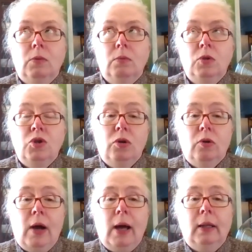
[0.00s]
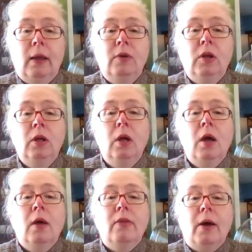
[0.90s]
junior high level,
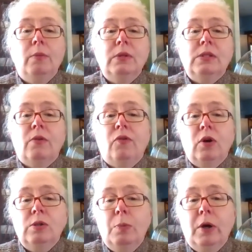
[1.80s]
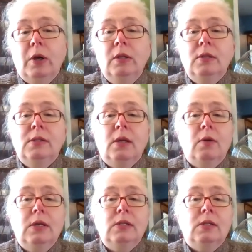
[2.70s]
that was the first book in the
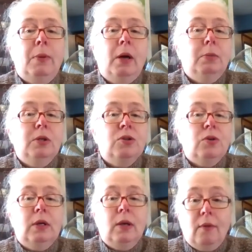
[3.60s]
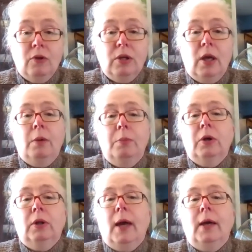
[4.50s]
series. The publisher had never done a
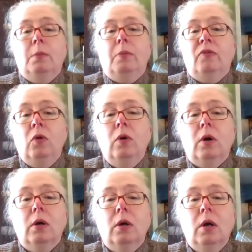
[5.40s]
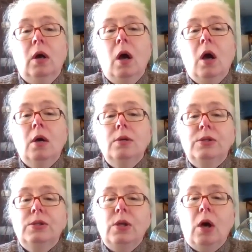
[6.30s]
book like it before.
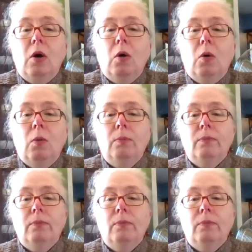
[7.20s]
So